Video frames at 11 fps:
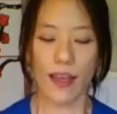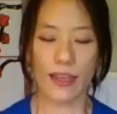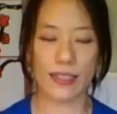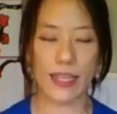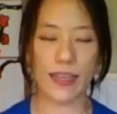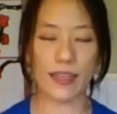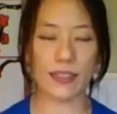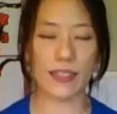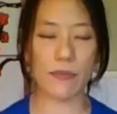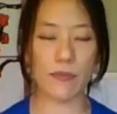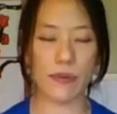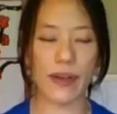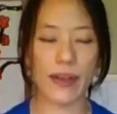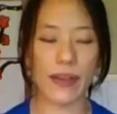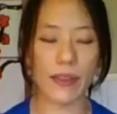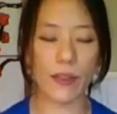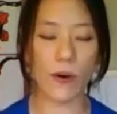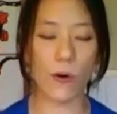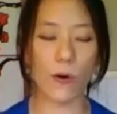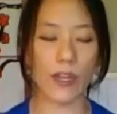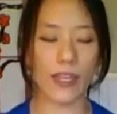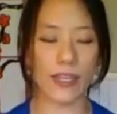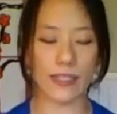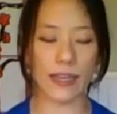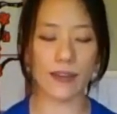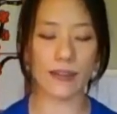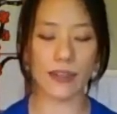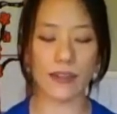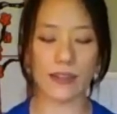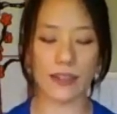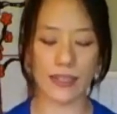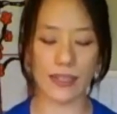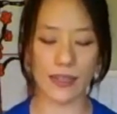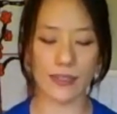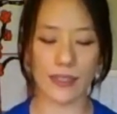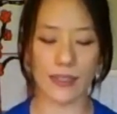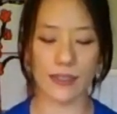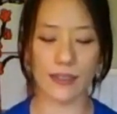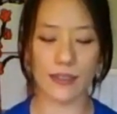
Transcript: And taking deep breath, holding it down there in the dantian.